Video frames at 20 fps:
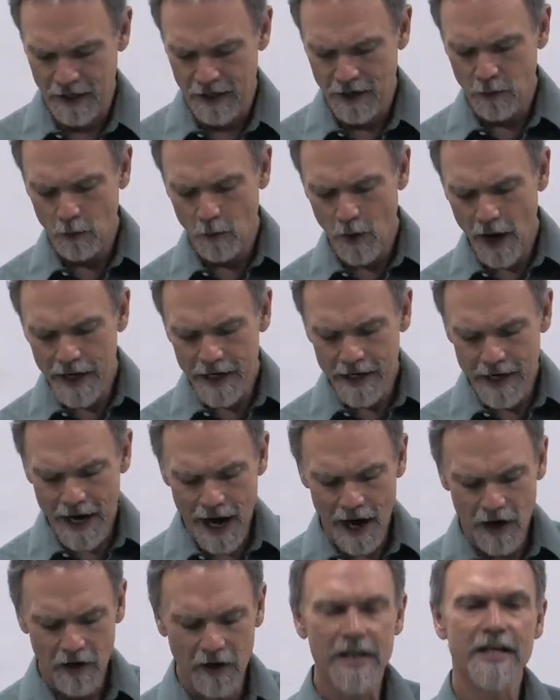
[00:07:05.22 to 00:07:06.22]
Right
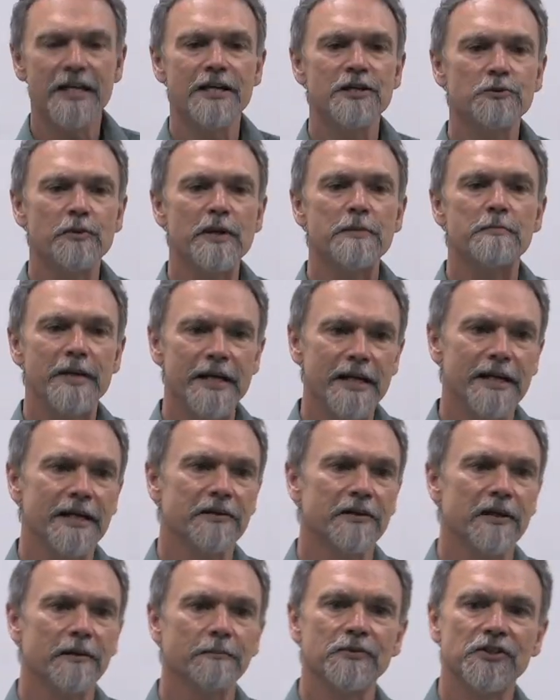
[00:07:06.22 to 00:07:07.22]
now, he's repeating
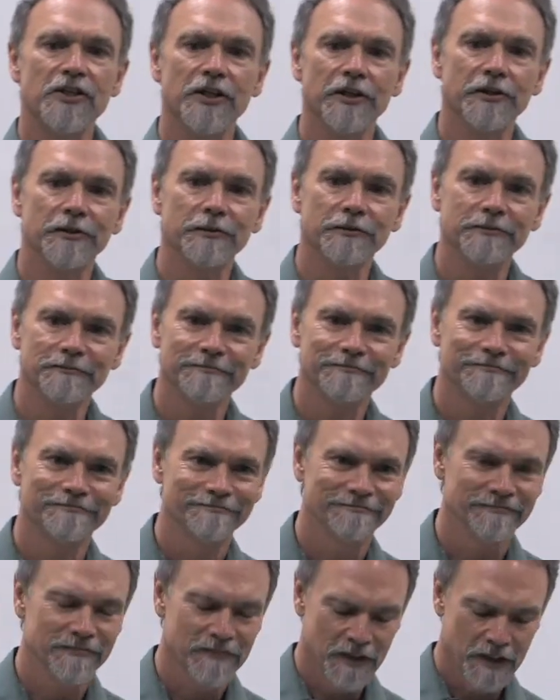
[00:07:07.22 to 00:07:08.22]
them to you.
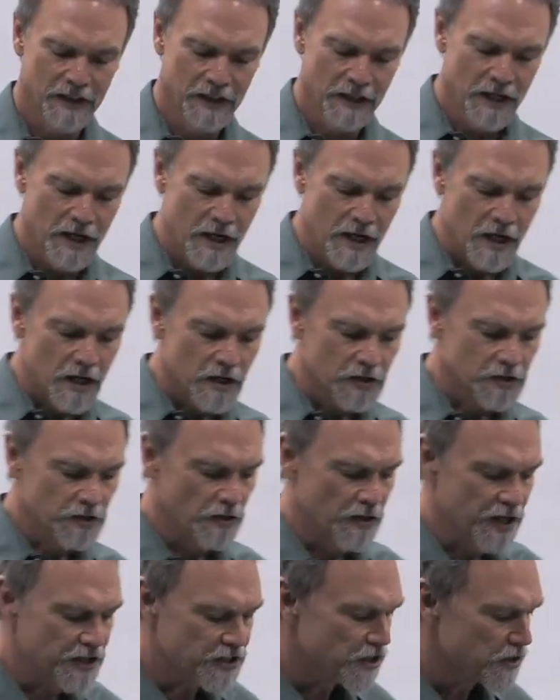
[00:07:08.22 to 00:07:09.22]
So
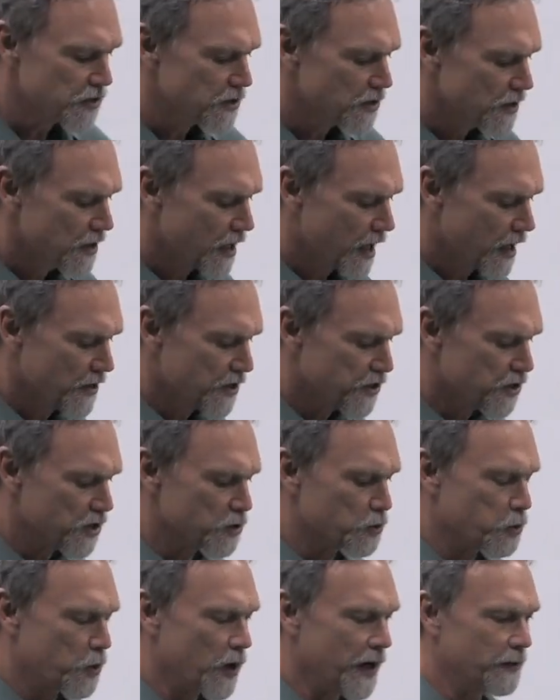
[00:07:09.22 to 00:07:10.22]
this
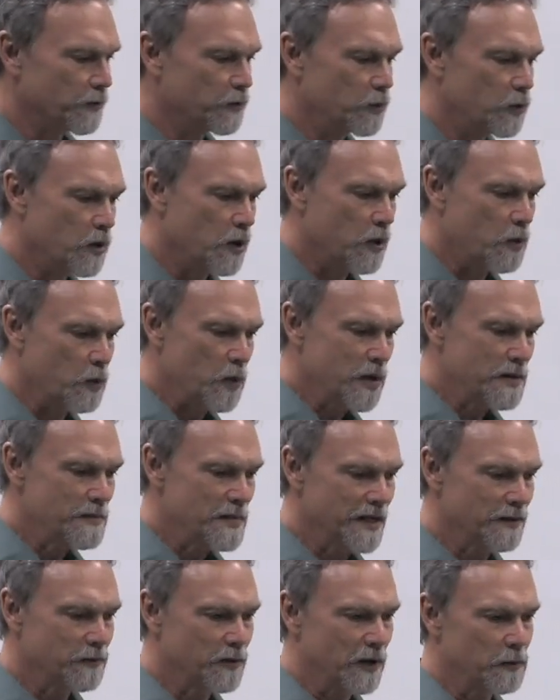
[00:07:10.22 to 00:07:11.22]
is what we
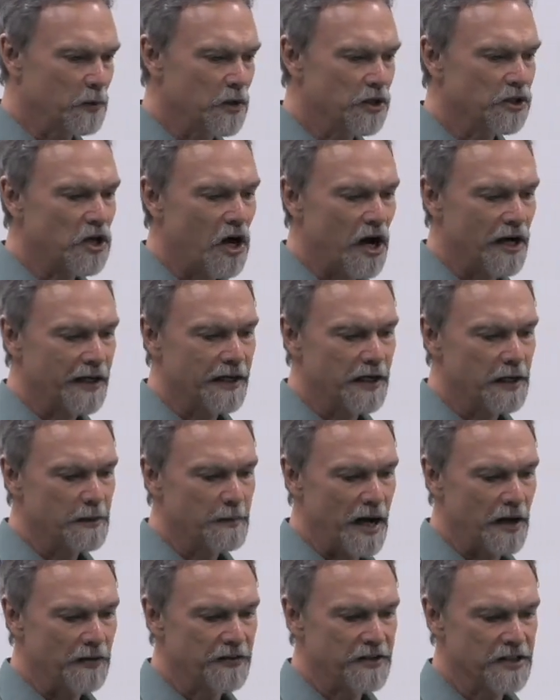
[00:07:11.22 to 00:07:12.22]
mean when we're talking
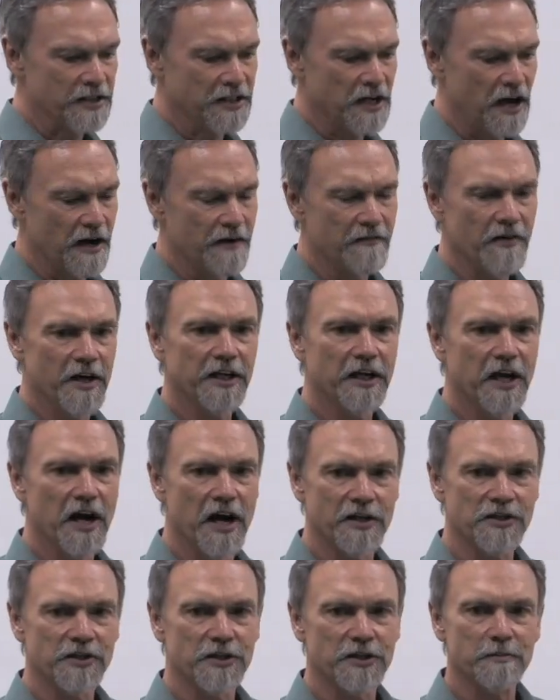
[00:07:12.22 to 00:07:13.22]
about these kind of
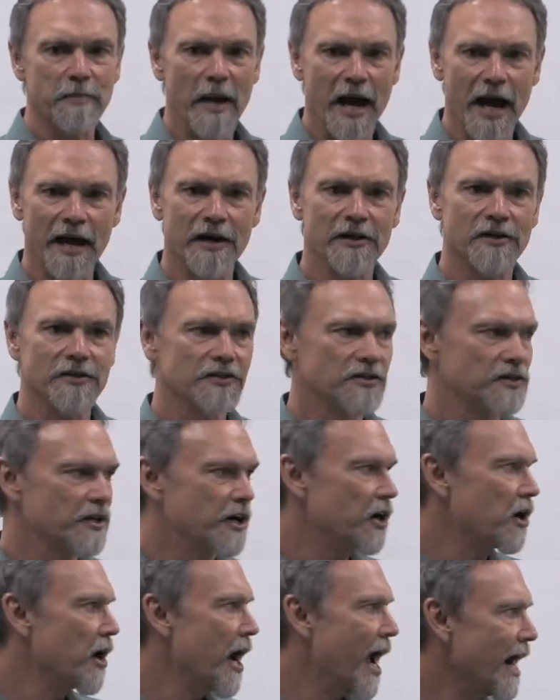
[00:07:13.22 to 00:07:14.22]
unconscious patterns that
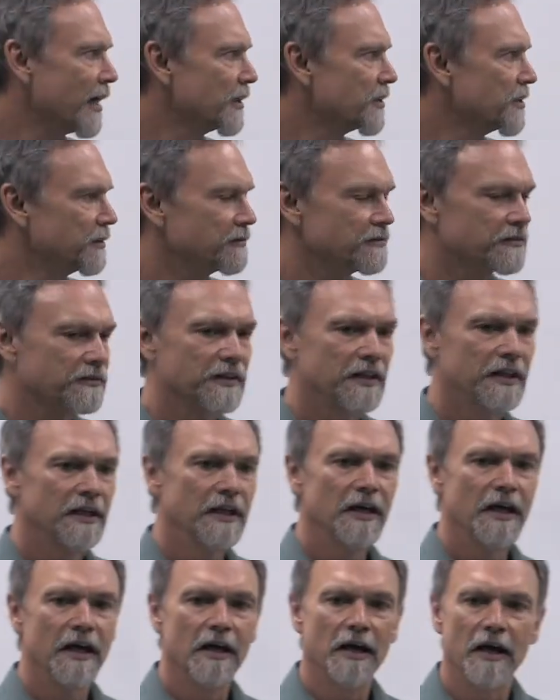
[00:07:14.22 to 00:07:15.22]
are active.
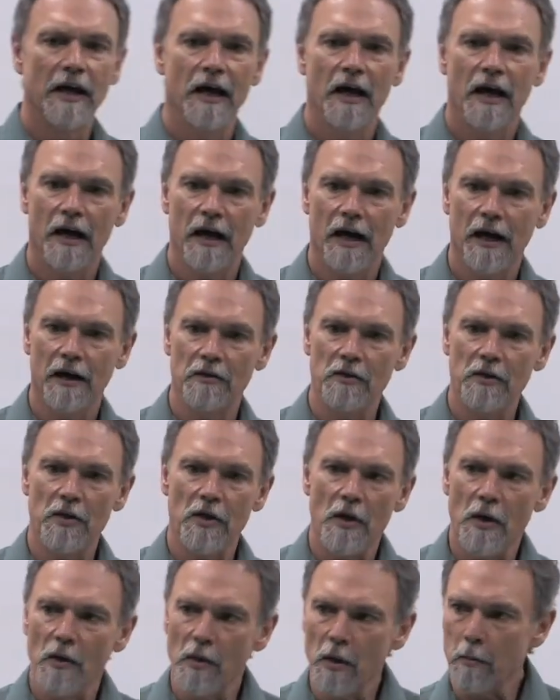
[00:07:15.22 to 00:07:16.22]

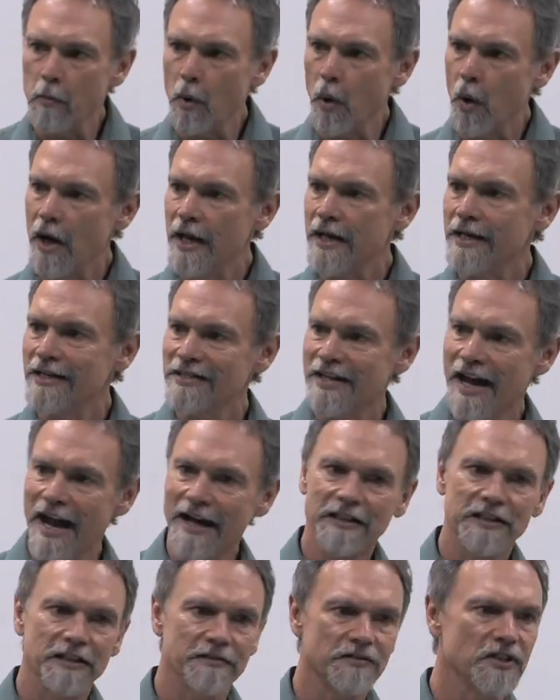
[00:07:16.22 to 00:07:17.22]
The boy is
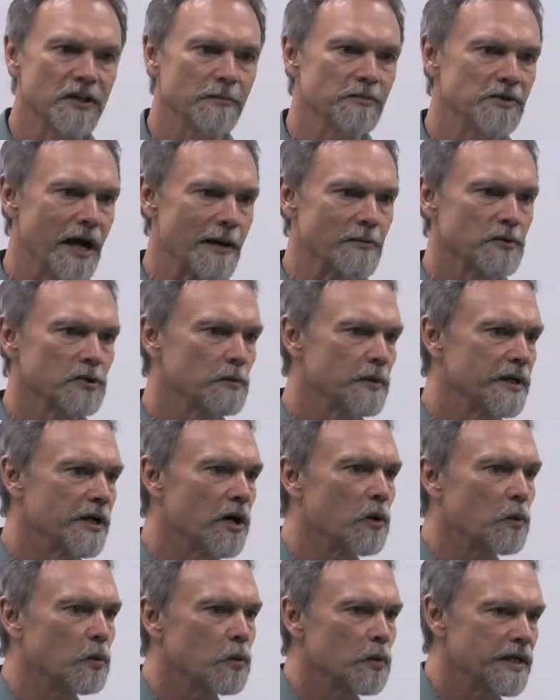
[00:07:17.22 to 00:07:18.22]
active sometimes when we
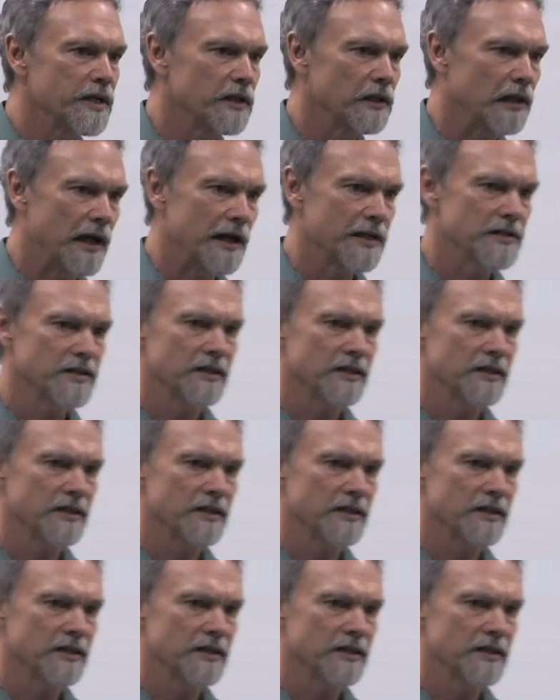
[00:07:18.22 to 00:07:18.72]
don't realize